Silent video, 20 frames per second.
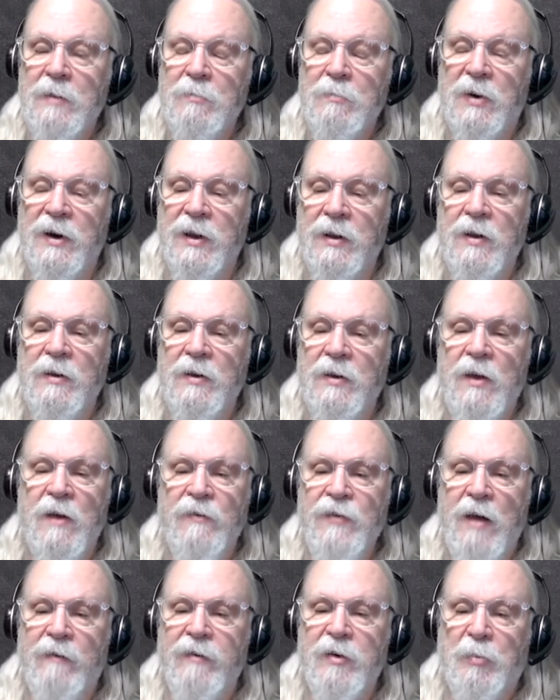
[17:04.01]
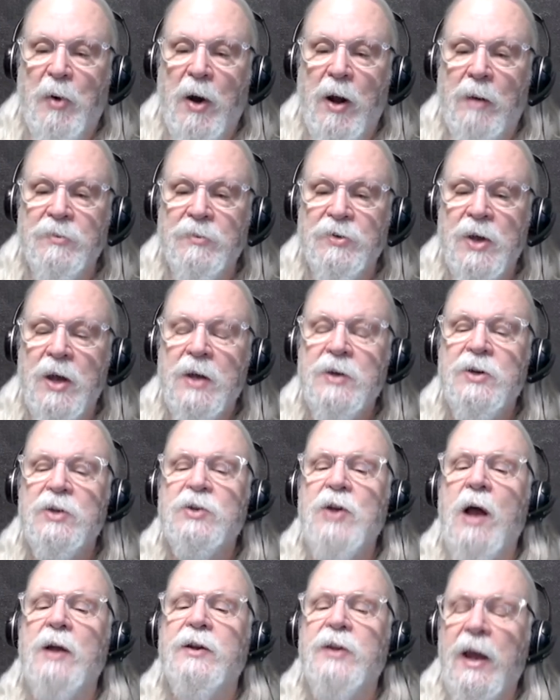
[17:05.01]
But if you have any problems,
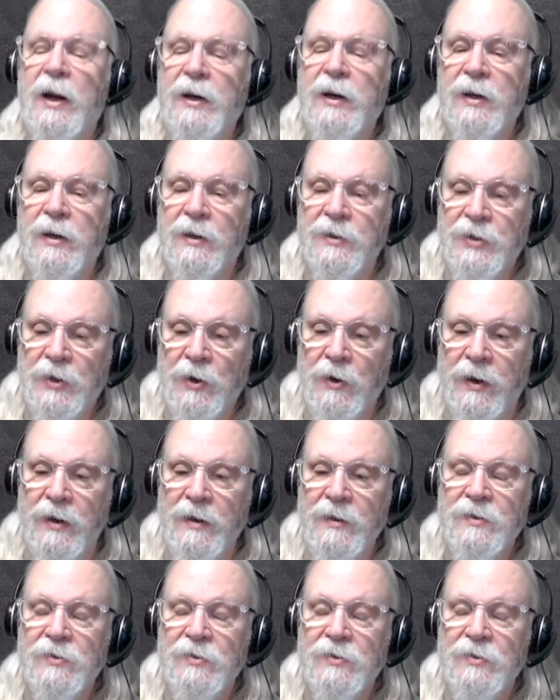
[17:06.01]
just contact an attorney.